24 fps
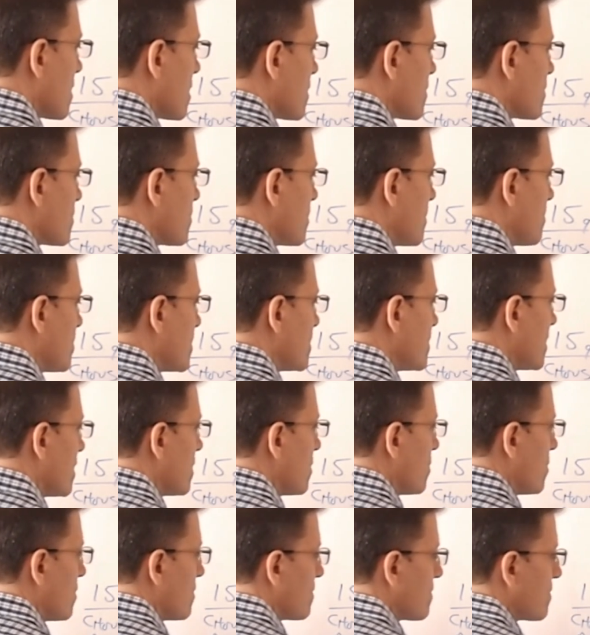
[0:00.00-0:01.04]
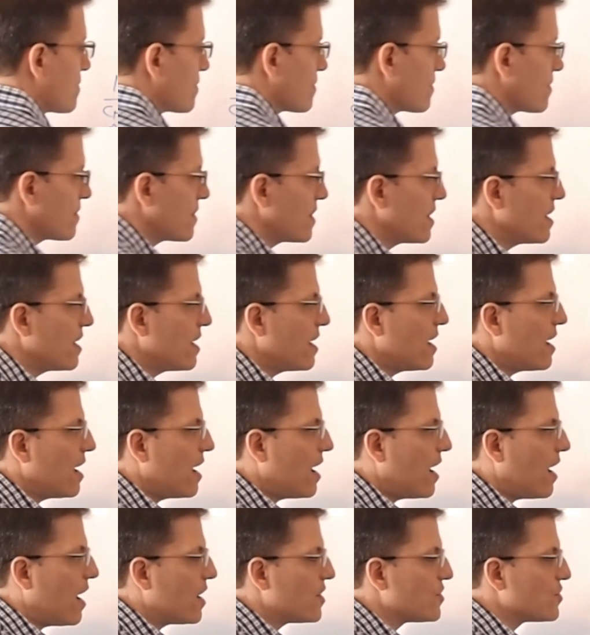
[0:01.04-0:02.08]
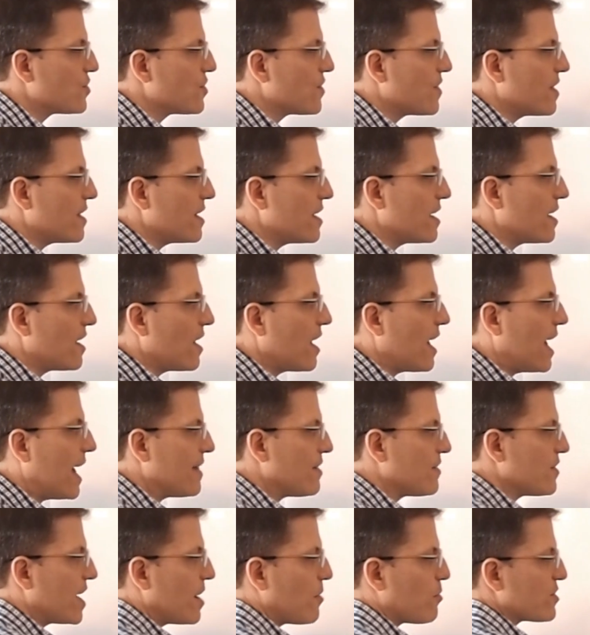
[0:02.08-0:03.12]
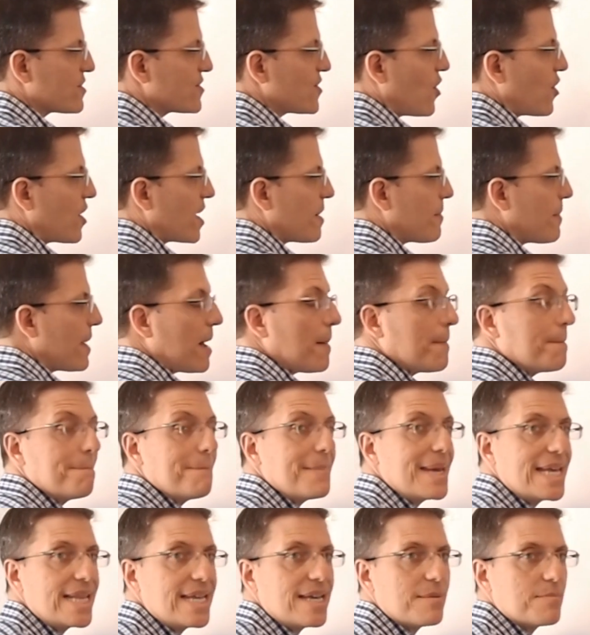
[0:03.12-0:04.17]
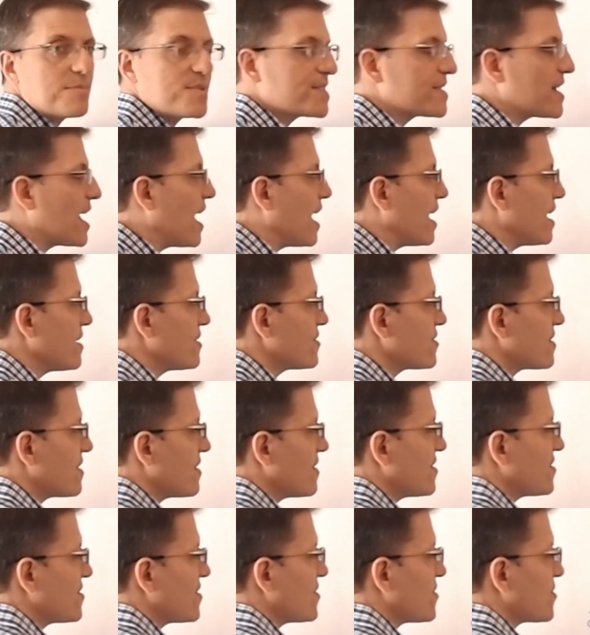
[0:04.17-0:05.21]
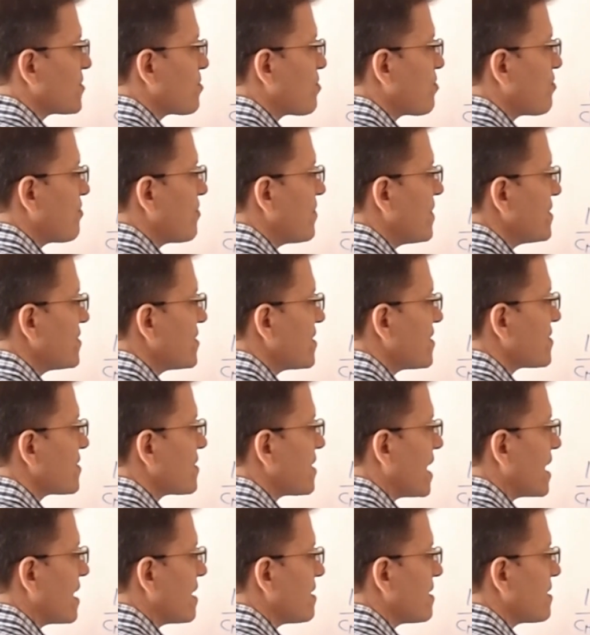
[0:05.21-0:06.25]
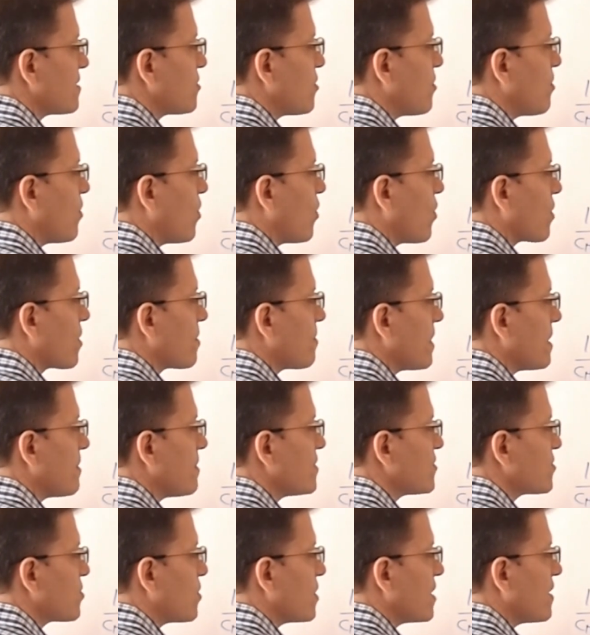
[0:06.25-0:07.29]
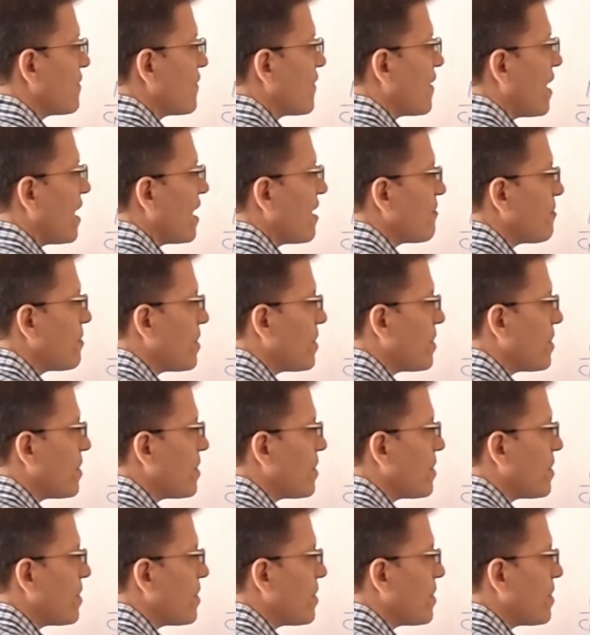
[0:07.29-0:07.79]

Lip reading: sweet potato. And again, we're talking about medium sized. This is like a little more, maybe 25,